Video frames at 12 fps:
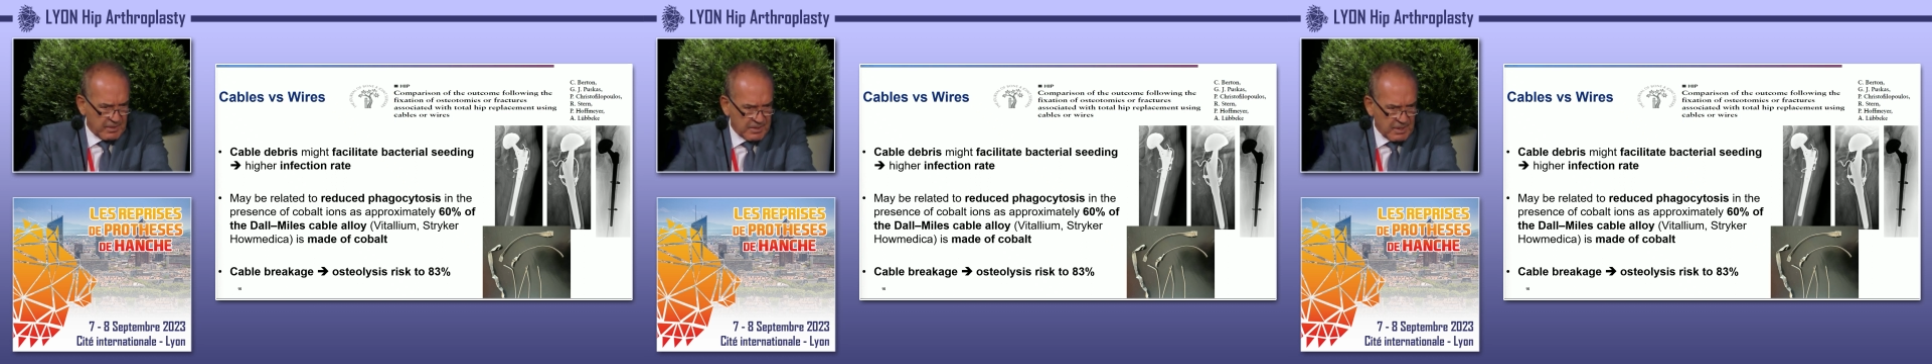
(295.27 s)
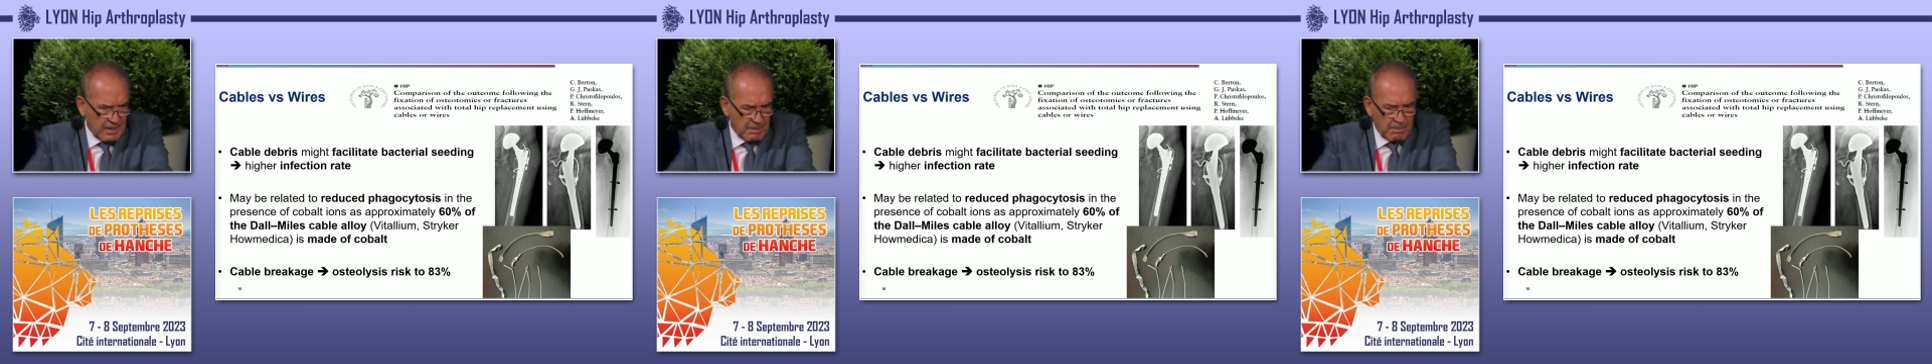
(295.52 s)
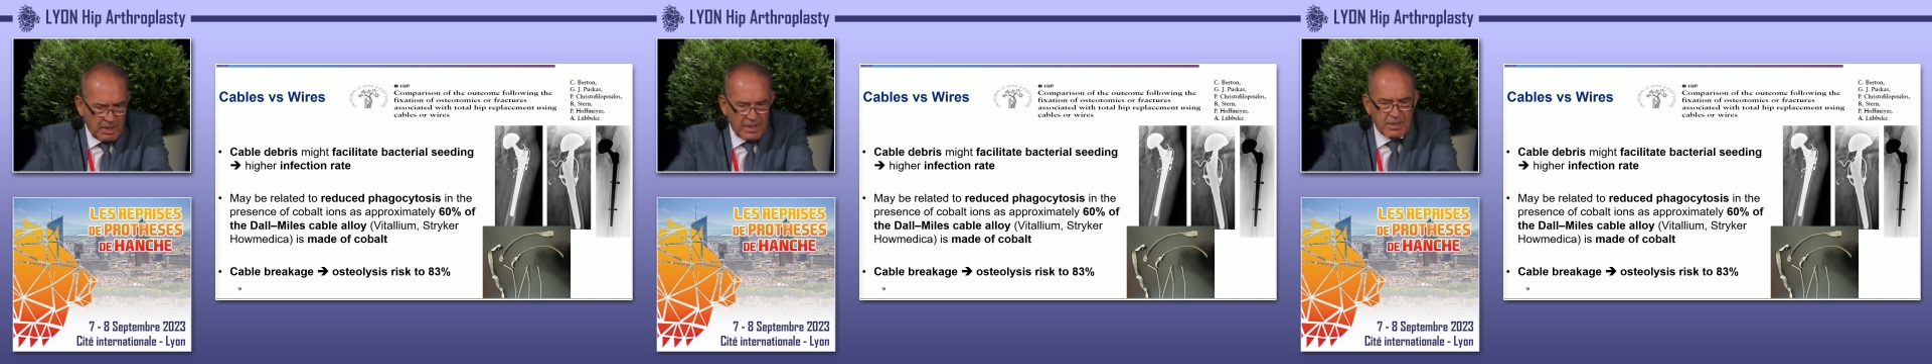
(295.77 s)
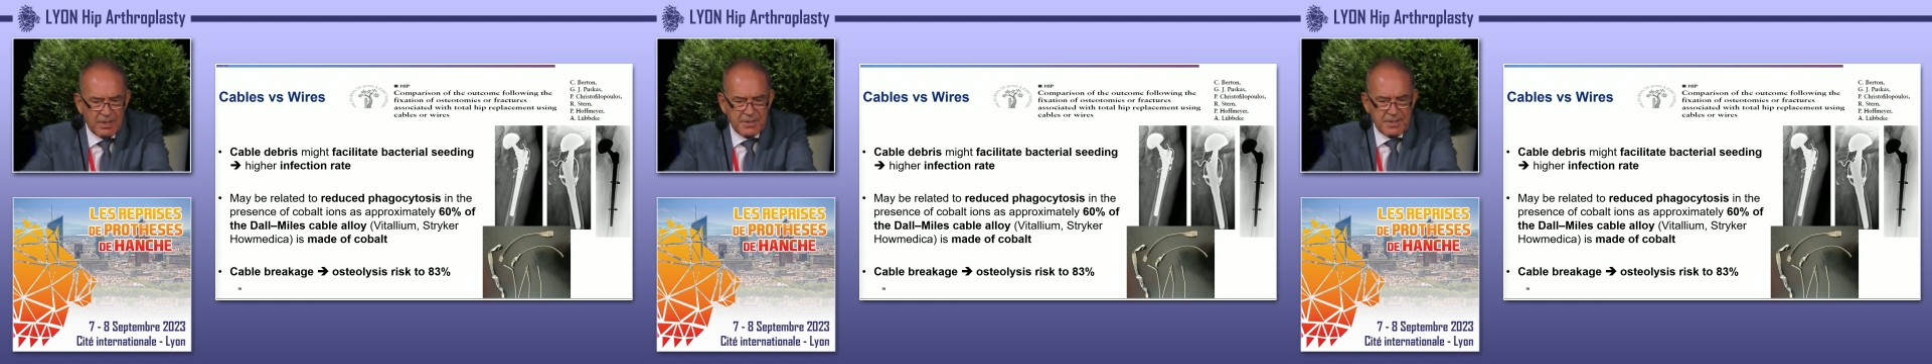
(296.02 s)
the dull
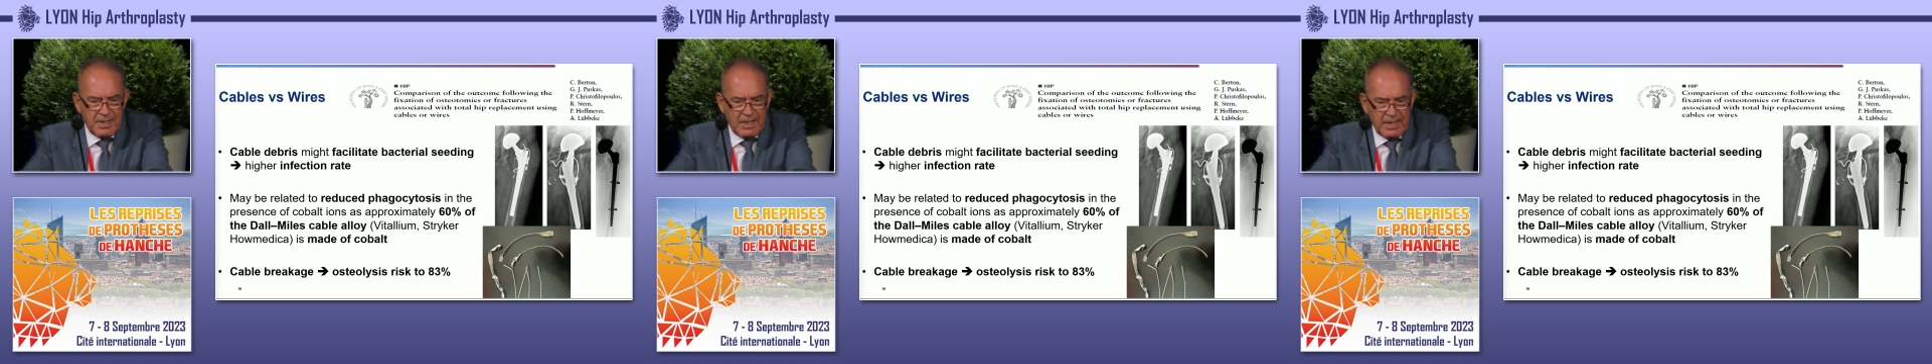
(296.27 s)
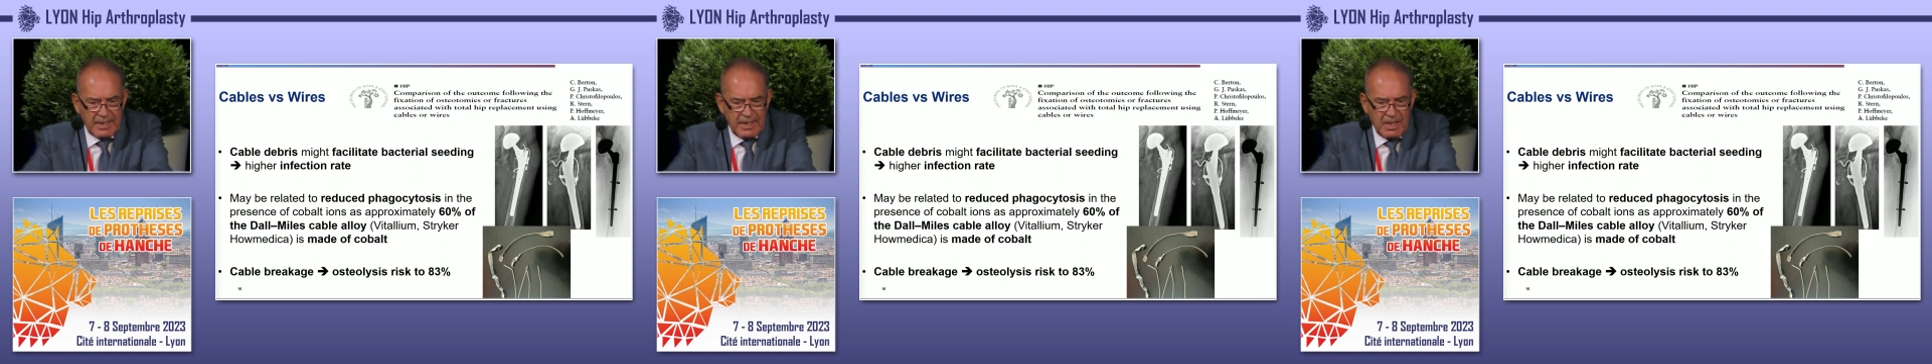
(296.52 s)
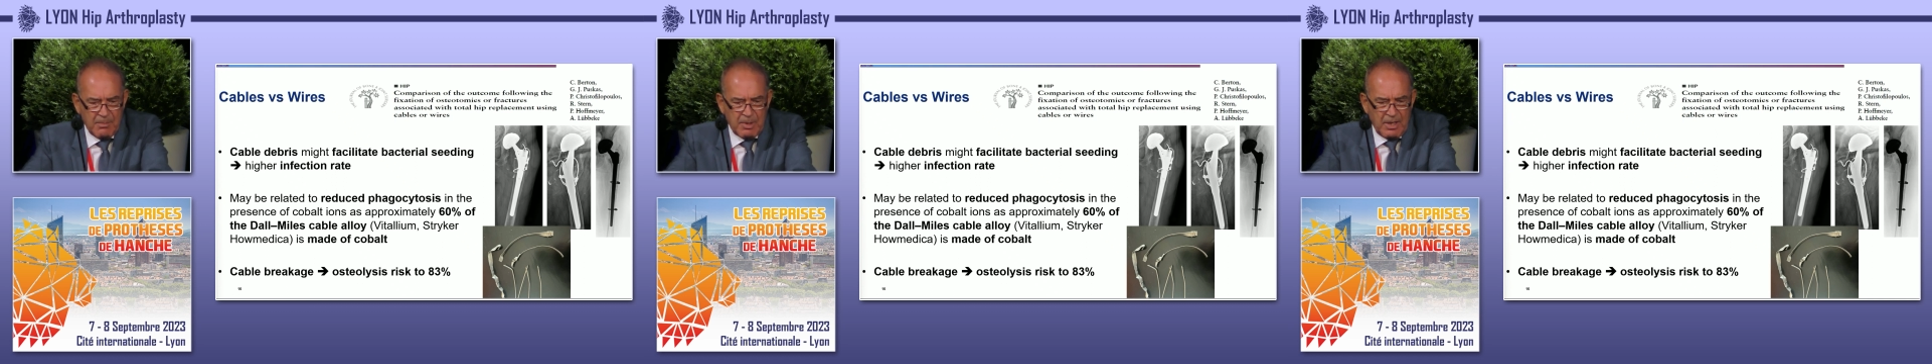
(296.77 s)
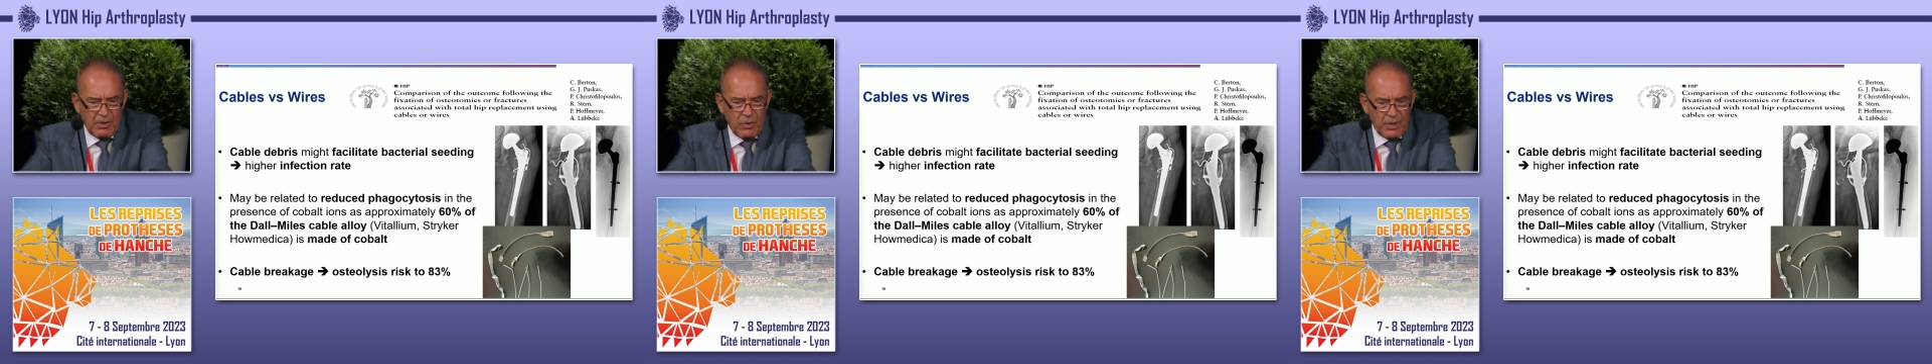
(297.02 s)
miles
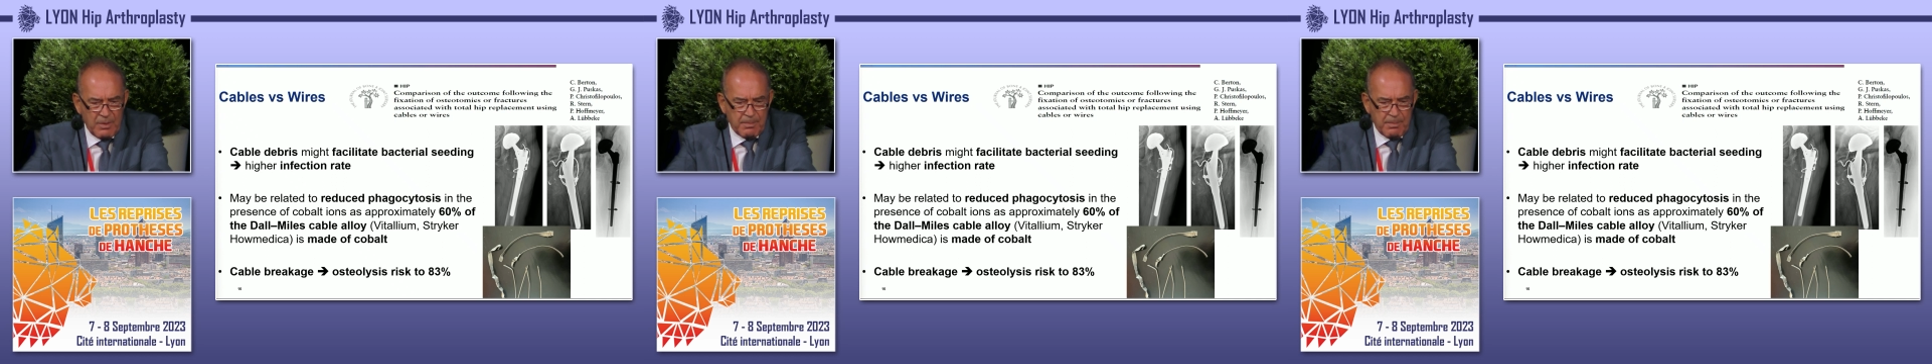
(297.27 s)
cable alloy